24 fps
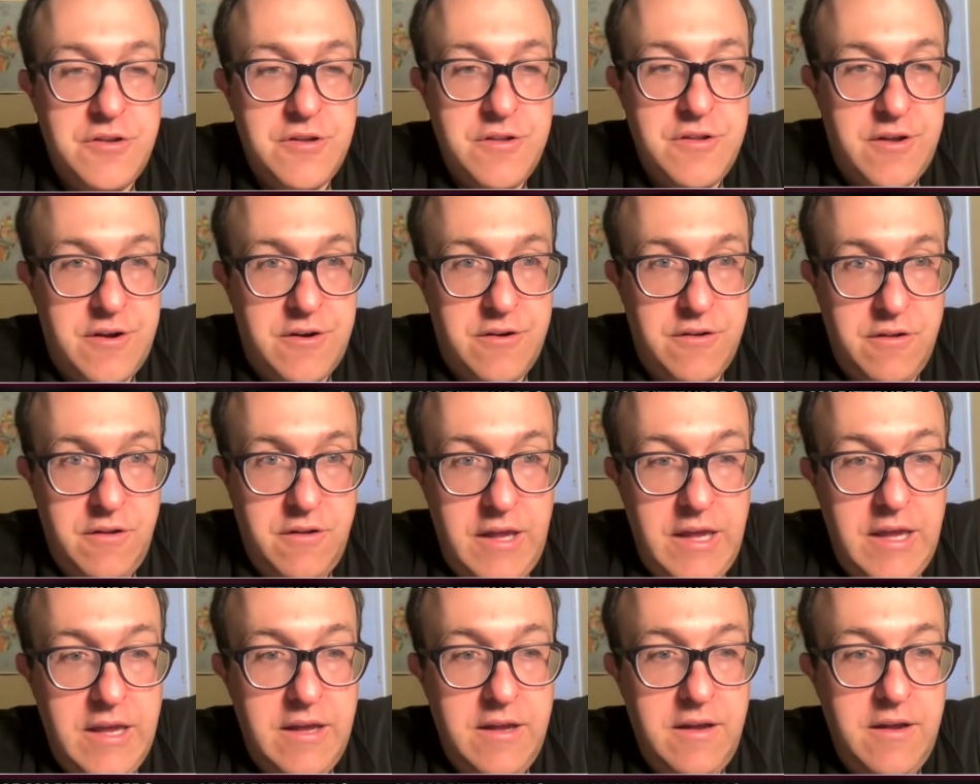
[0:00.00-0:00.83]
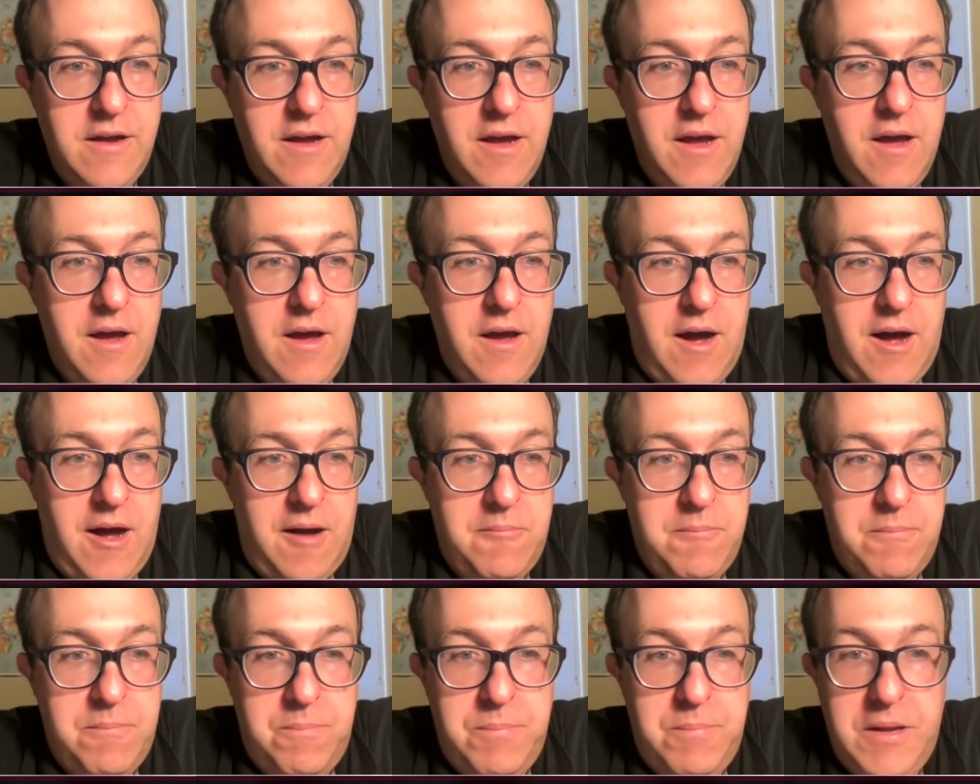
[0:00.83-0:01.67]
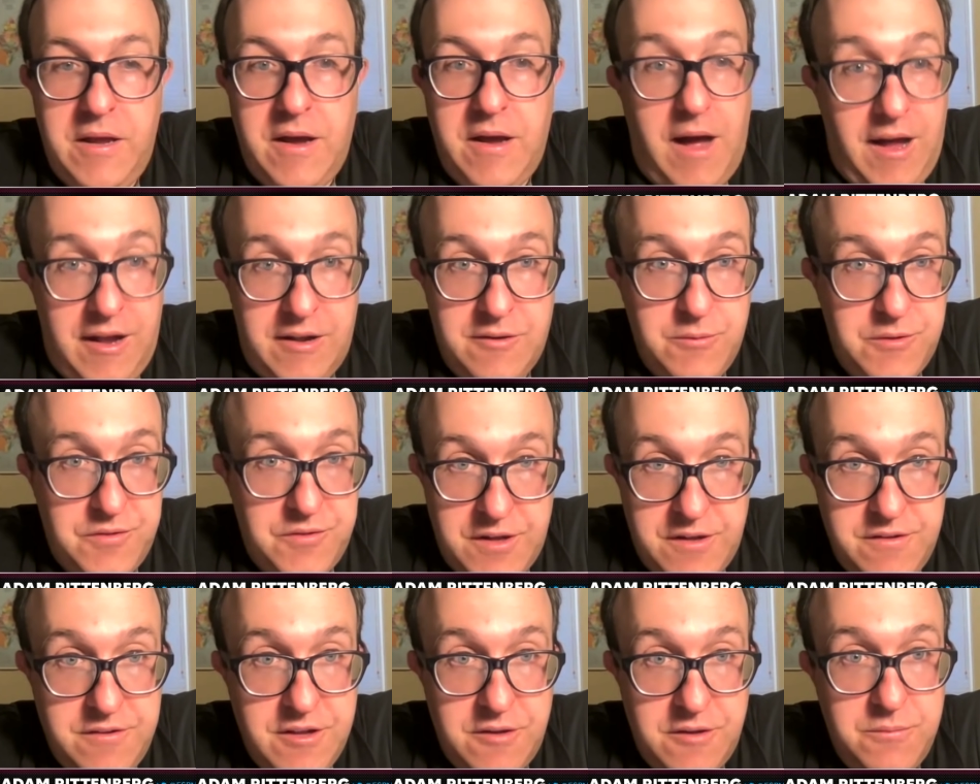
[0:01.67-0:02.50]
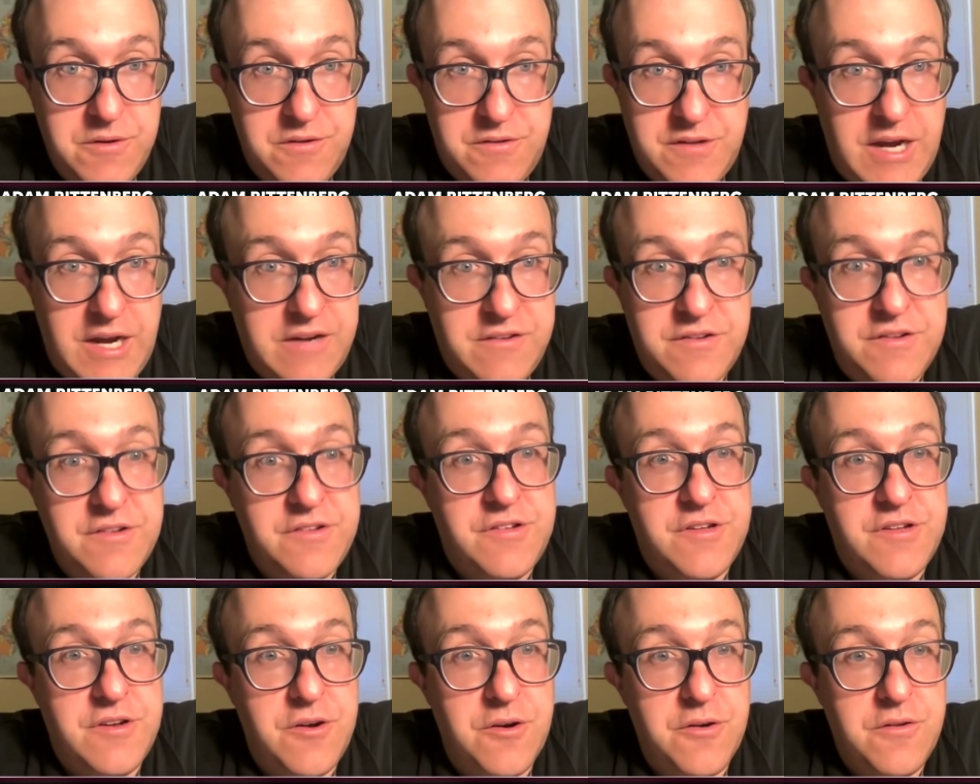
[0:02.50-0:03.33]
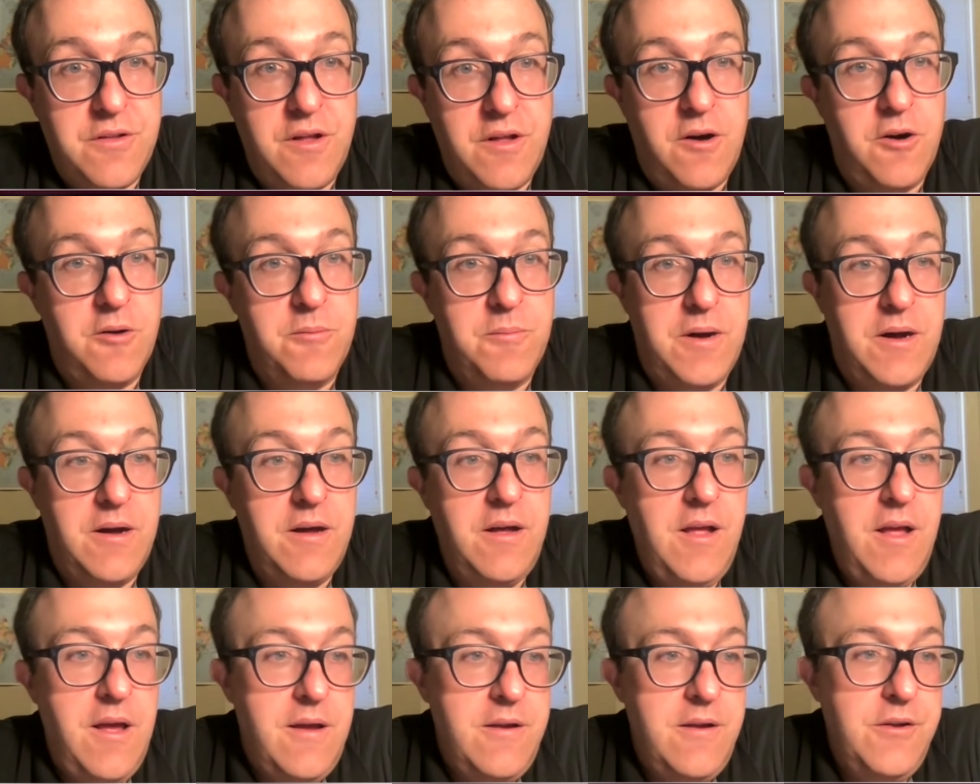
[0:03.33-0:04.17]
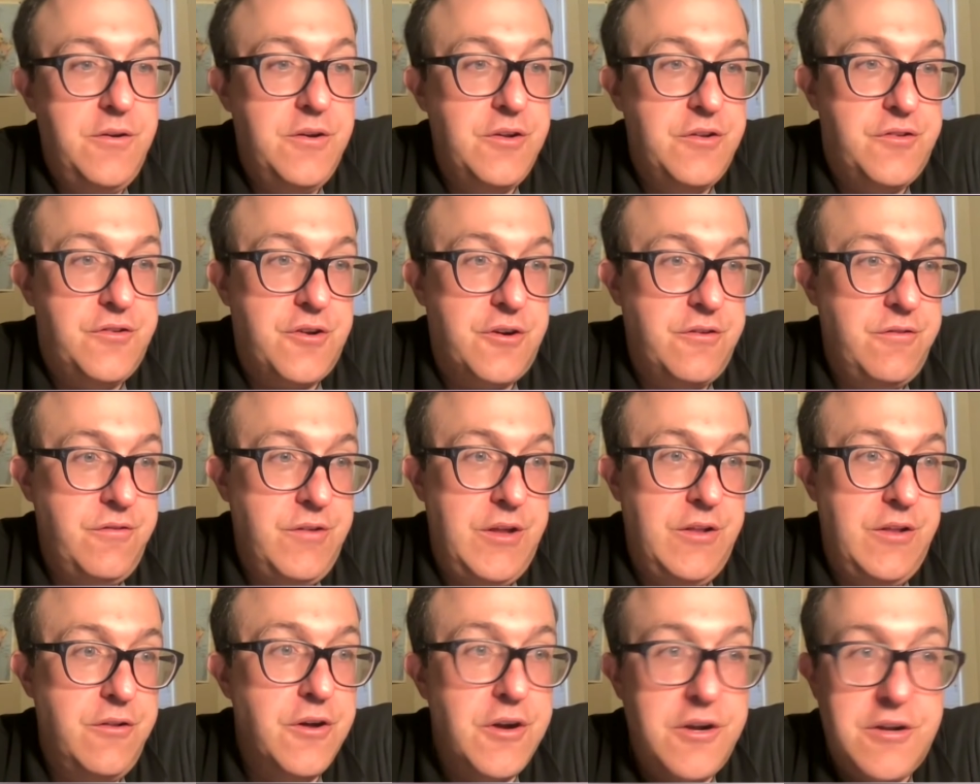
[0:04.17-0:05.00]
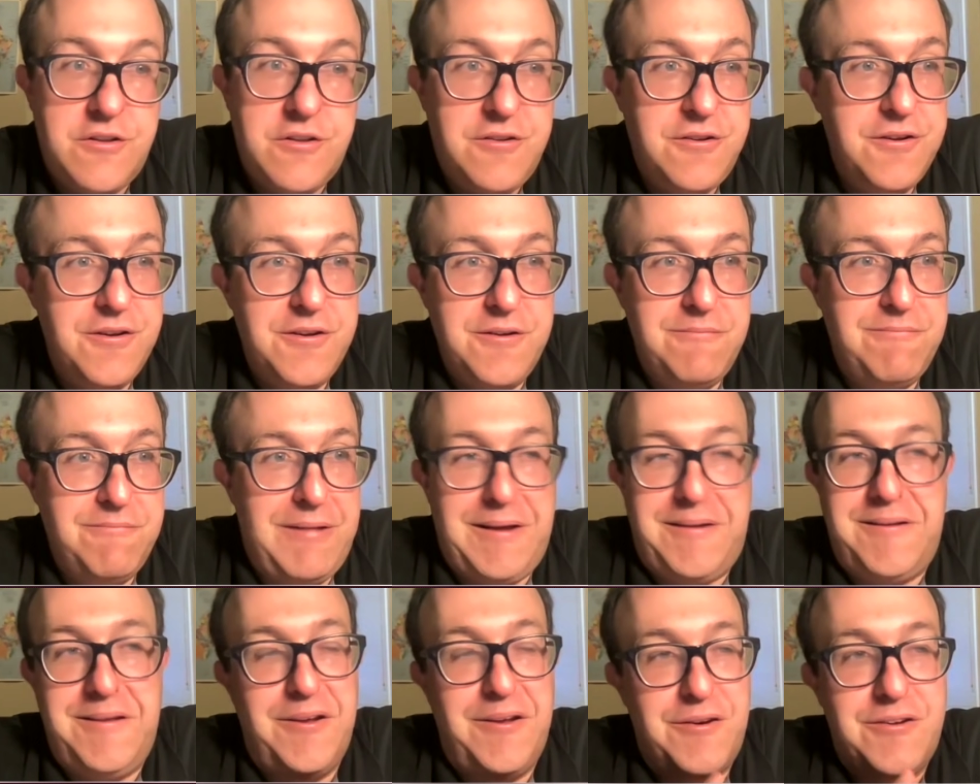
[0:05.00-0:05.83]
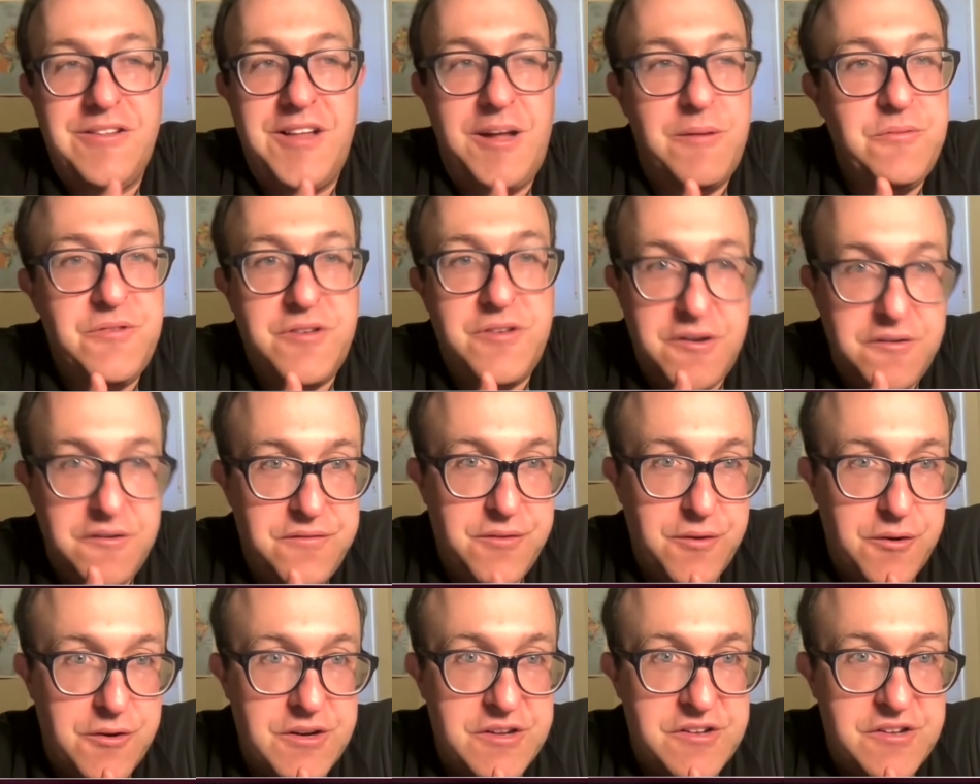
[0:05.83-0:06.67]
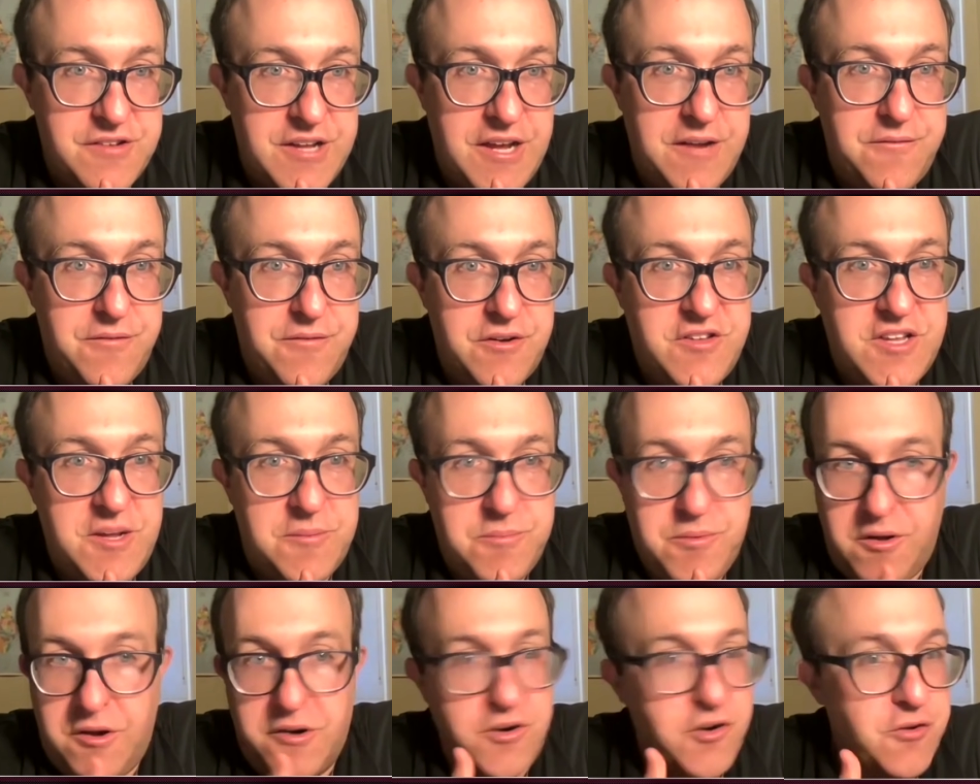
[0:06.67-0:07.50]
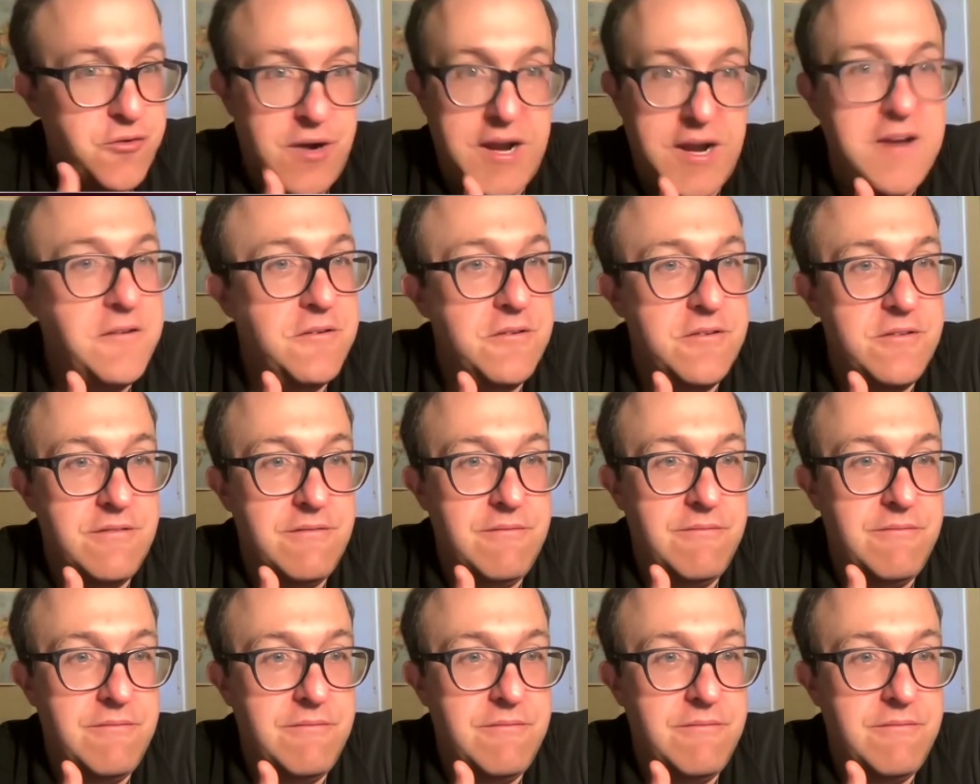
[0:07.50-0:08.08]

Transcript: to their league beyond what they did with Texas and Oklahoma. You could certainly look to, Clemson and Florida State, for example, are great